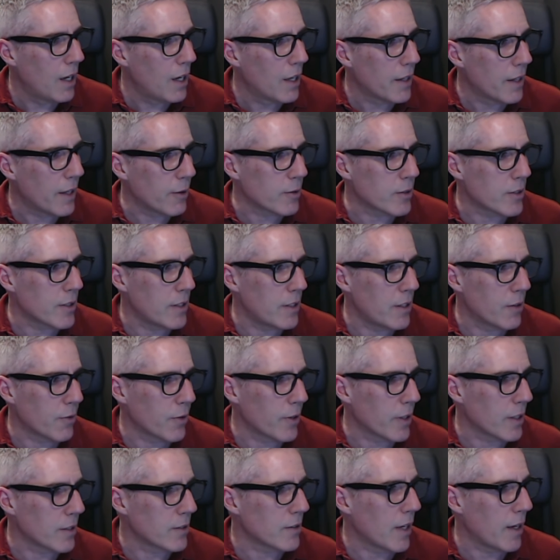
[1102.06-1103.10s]
That was a
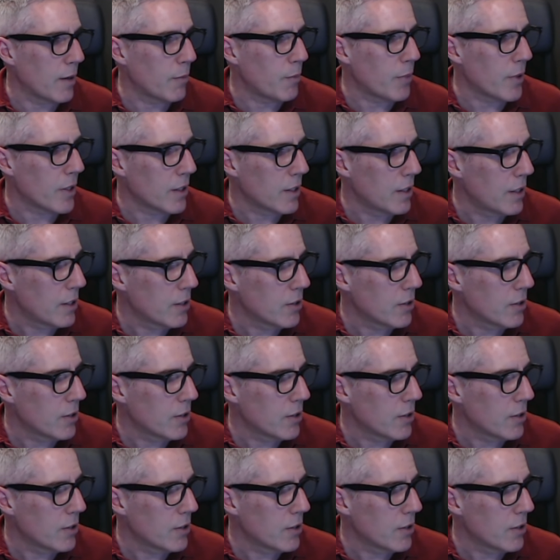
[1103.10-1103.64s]
different example.